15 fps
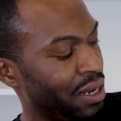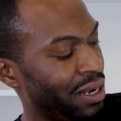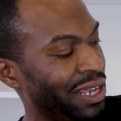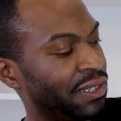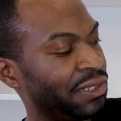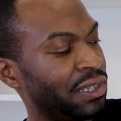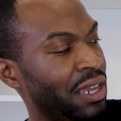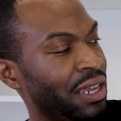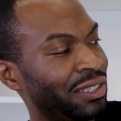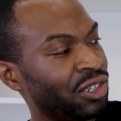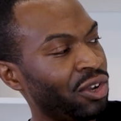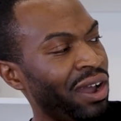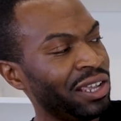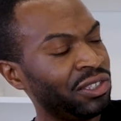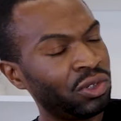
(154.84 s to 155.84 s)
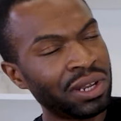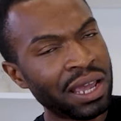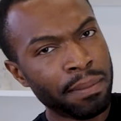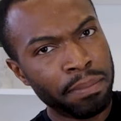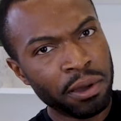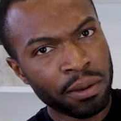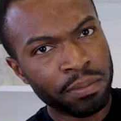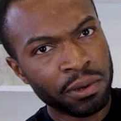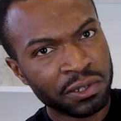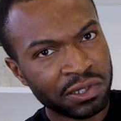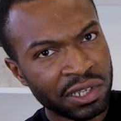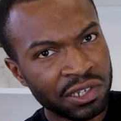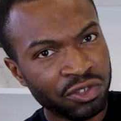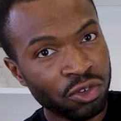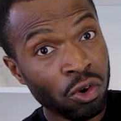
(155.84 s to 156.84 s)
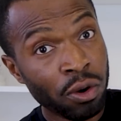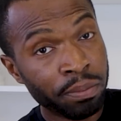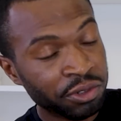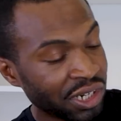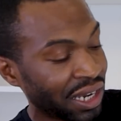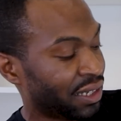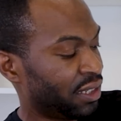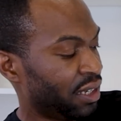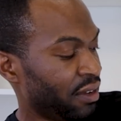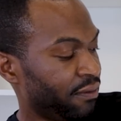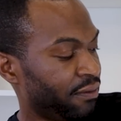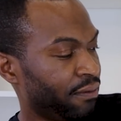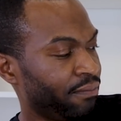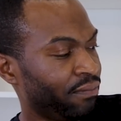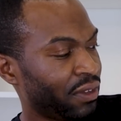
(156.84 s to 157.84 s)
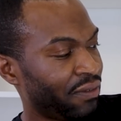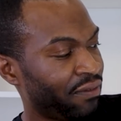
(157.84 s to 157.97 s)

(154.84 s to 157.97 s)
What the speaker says: Let's say tied to that purpose is your objective.